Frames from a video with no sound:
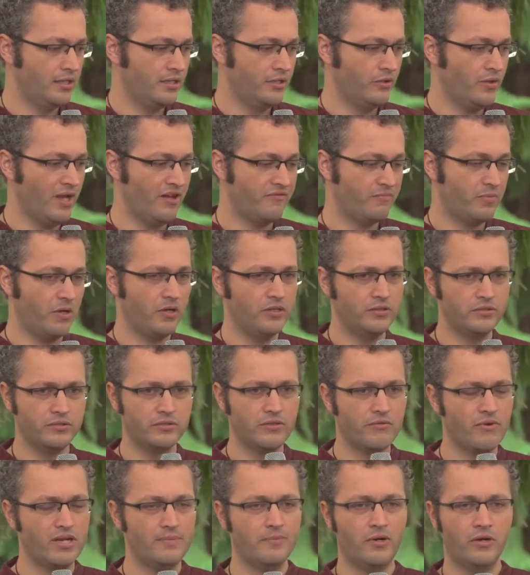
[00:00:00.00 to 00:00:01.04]
you have pods,
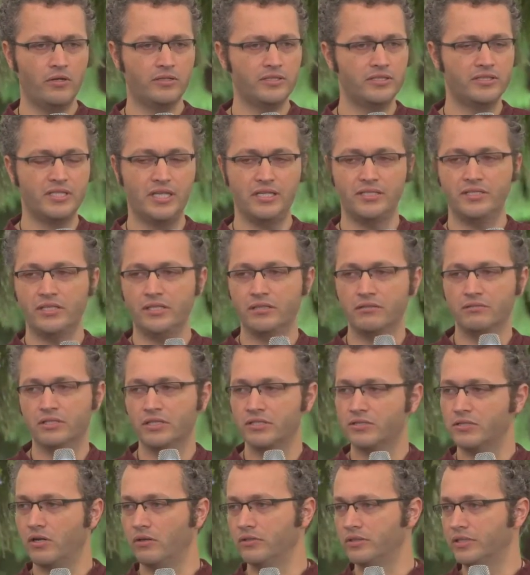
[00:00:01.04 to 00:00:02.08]
three pods, teaching,
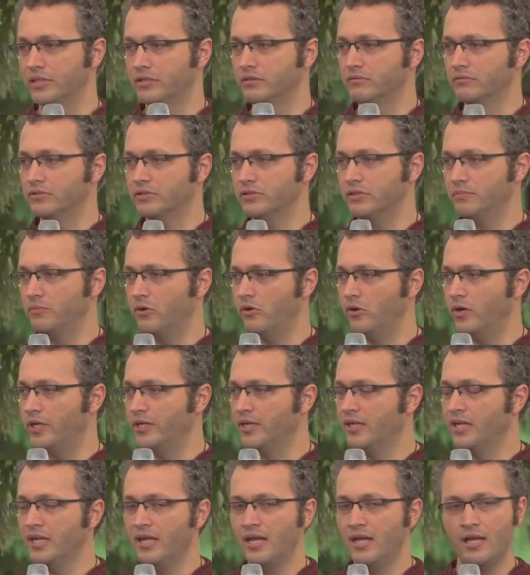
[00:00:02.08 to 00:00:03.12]
consulting, support,
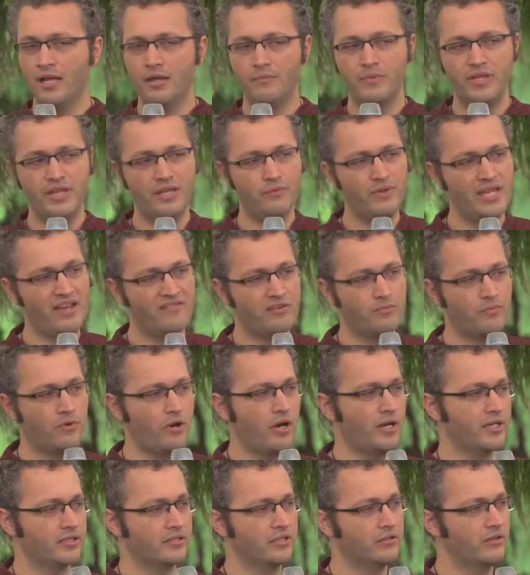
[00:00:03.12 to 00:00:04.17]
but then we have a
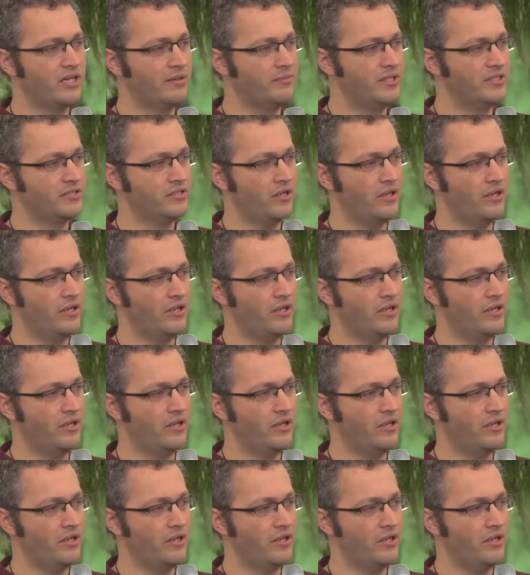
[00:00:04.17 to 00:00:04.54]
product agreement.